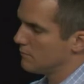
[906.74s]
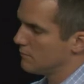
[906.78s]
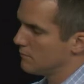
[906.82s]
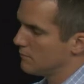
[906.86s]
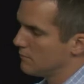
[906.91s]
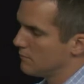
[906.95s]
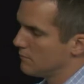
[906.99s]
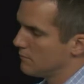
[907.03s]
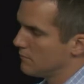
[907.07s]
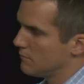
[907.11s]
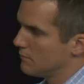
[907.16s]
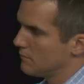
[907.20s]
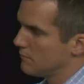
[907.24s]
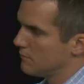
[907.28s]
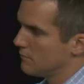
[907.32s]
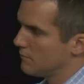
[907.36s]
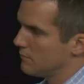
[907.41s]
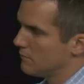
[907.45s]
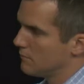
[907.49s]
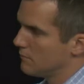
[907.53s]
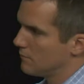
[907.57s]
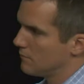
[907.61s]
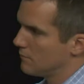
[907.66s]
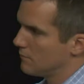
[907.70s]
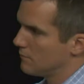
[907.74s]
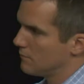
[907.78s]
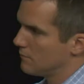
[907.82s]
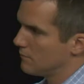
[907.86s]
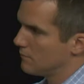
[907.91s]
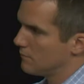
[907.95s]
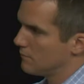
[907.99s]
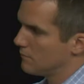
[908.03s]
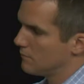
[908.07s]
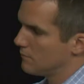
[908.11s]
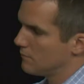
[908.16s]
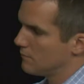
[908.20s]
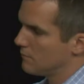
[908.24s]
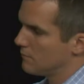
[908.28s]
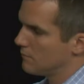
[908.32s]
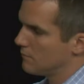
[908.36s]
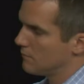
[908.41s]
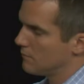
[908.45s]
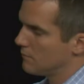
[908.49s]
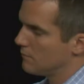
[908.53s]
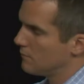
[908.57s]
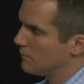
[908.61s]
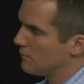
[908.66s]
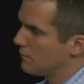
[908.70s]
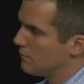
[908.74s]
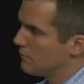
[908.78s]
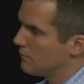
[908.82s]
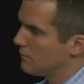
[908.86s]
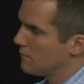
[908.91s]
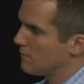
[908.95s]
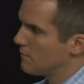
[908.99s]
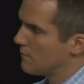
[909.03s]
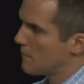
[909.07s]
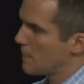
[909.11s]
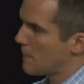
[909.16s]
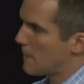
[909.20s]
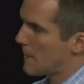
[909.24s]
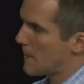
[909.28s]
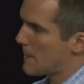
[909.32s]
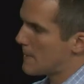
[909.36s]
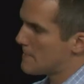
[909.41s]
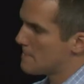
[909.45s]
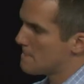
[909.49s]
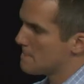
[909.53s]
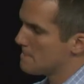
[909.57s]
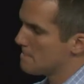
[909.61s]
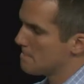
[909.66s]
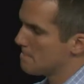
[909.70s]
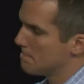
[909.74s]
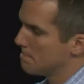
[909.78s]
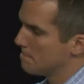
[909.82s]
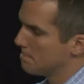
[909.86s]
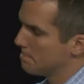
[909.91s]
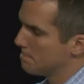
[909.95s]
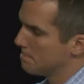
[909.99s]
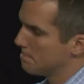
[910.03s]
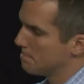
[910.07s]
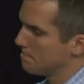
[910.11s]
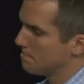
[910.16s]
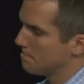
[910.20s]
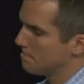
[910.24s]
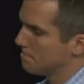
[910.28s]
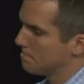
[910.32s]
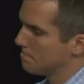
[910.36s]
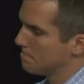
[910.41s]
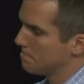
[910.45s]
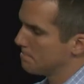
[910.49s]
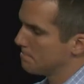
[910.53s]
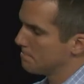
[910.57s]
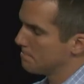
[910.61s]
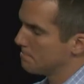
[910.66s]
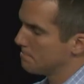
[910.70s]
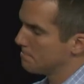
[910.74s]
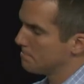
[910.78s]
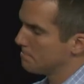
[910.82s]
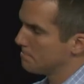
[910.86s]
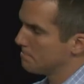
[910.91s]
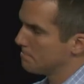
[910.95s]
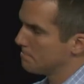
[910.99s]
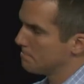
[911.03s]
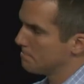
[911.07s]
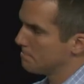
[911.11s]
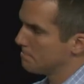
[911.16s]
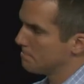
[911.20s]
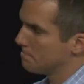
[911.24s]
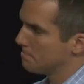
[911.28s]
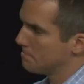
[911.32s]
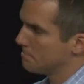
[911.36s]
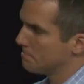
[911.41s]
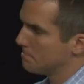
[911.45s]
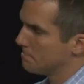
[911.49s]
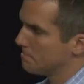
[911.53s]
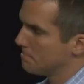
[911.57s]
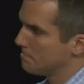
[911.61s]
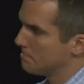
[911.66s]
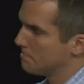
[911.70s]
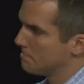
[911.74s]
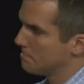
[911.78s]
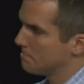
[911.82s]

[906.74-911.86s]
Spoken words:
(silent)